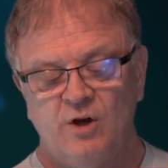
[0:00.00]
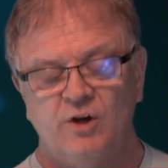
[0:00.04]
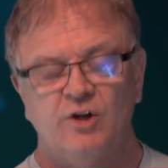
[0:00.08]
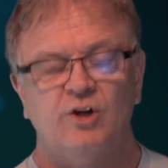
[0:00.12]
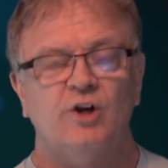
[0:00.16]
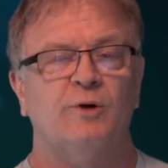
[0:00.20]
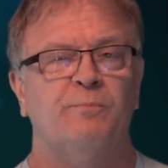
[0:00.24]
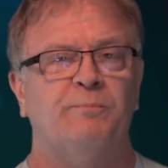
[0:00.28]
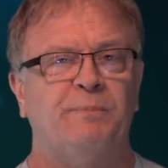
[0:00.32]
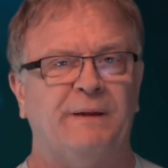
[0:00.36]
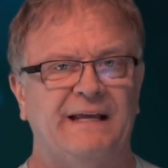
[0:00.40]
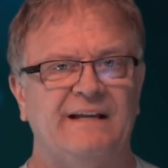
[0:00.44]

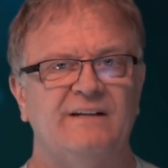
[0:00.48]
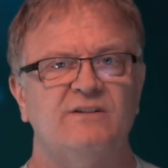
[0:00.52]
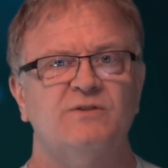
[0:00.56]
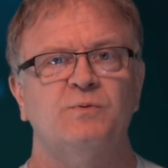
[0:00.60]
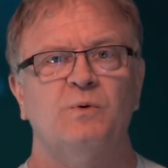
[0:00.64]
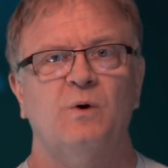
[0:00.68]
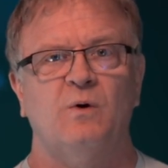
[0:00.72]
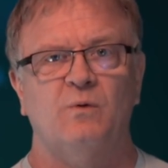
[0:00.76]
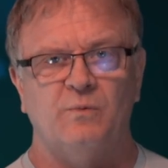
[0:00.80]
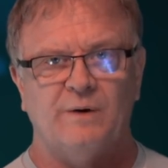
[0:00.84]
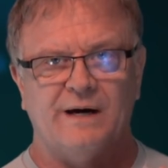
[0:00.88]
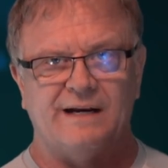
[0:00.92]
your peace
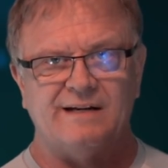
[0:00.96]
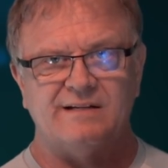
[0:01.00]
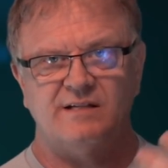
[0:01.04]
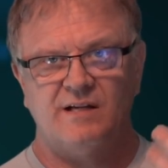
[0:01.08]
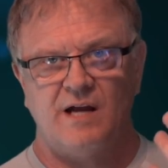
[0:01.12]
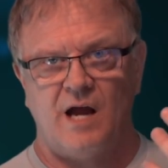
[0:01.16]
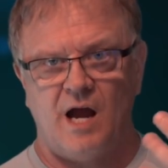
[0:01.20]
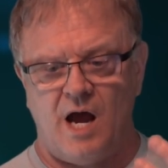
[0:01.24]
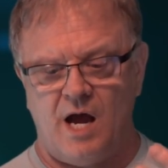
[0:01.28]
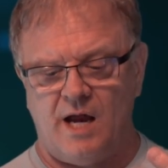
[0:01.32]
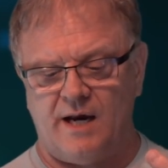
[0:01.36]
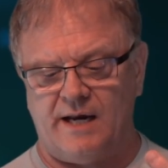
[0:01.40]
will rest
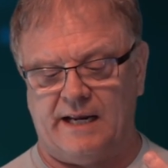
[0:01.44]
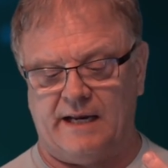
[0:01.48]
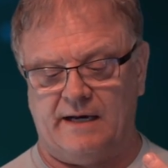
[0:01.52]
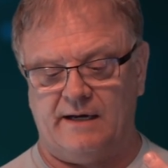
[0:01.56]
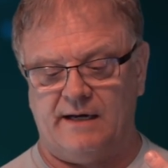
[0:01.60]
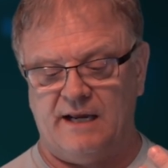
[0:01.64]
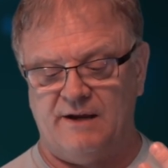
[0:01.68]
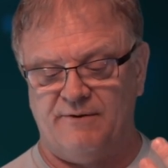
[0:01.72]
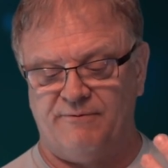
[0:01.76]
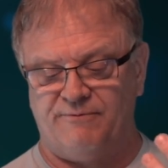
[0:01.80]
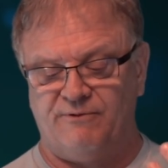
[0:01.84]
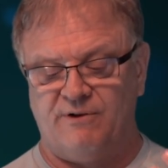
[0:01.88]
on it.
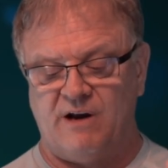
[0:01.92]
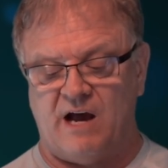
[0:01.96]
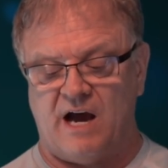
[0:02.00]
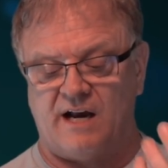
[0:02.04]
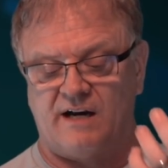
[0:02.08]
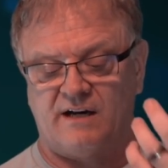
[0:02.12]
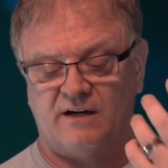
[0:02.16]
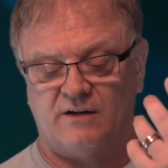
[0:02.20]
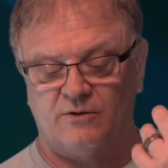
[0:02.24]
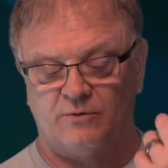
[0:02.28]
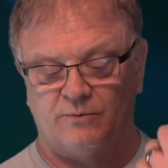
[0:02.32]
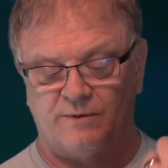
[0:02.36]
If
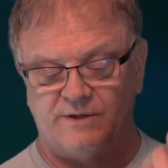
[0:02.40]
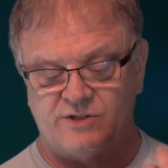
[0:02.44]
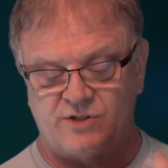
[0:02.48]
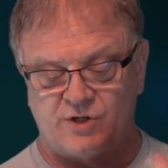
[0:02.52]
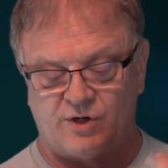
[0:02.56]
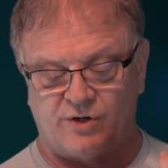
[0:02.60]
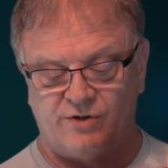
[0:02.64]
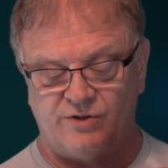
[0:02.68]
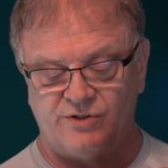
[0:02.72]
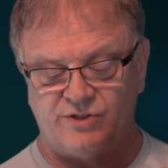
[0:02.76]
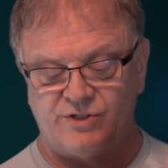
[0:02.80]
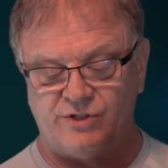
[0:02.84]
not, it'll
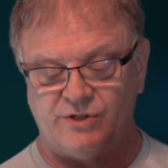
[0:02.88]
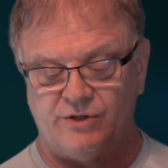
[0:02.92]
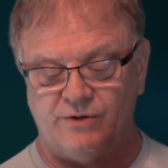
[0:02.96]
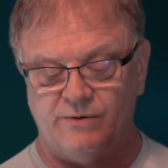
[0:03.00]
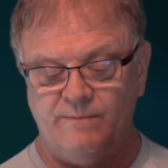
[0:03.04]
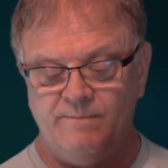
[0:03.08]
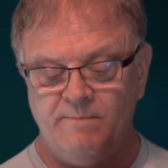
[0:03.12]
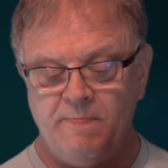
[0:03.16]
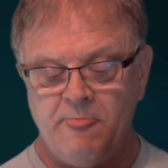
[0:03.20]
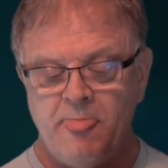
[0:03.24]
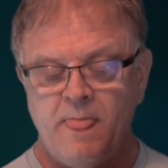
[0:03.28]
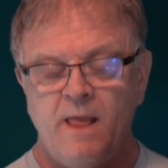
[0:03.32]
return to you.